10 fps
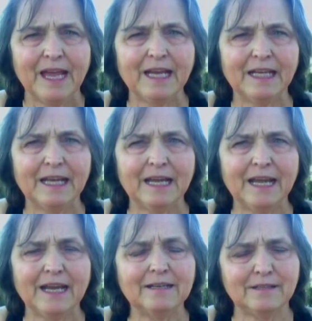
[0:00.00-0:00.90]

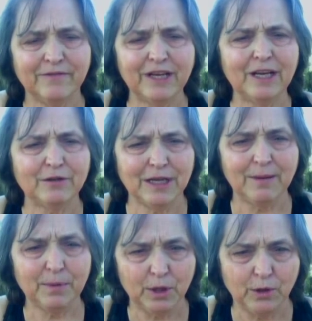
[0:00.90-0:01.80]
and
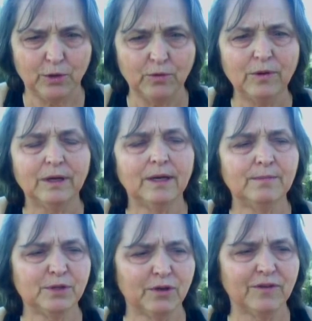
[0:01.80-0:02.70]
videotape you
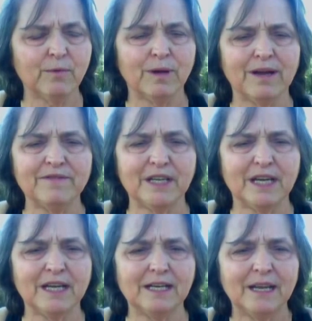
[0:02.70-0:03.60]
observing what I've
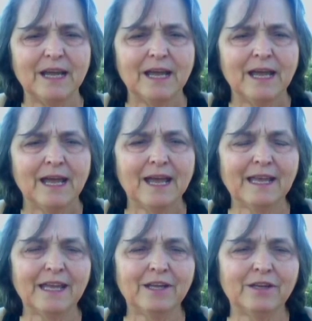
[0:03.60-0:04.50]
done
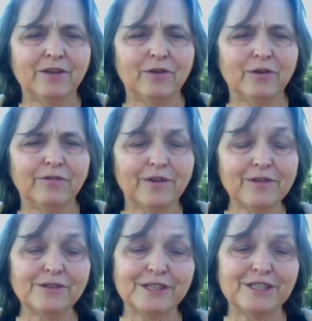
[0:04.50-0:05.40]
and get your
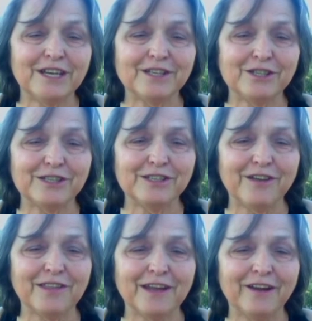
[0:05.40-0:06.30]
further suggestions
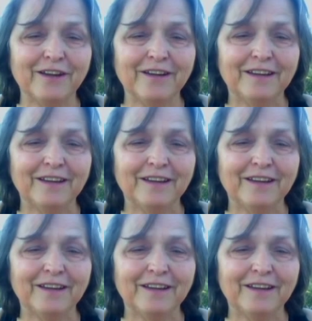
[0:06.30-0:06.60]
on there.